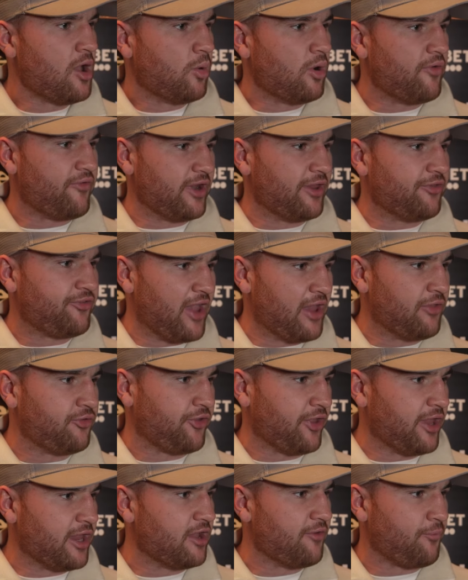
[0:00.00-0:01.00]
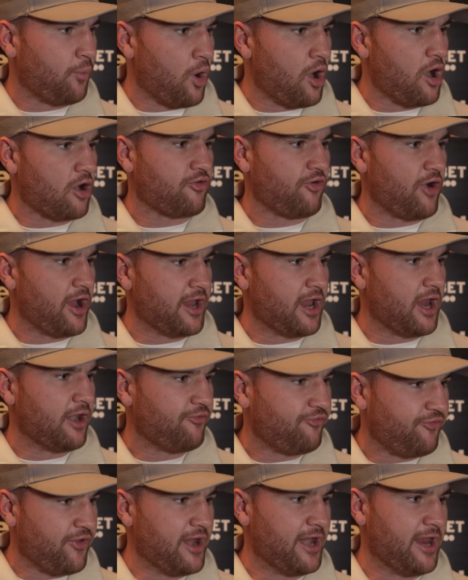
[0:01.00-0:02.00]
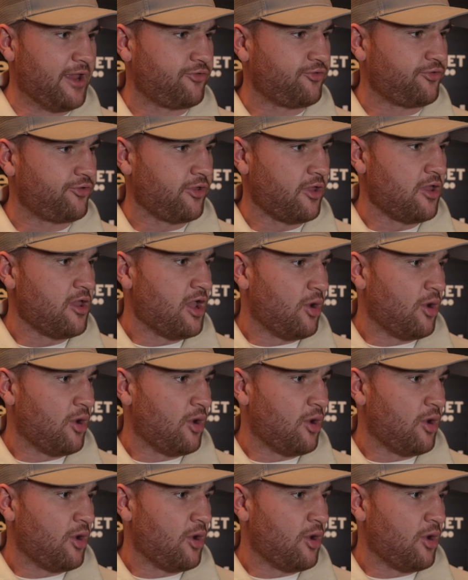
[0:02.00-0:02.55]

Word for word: with an intensity of work rate and fitness,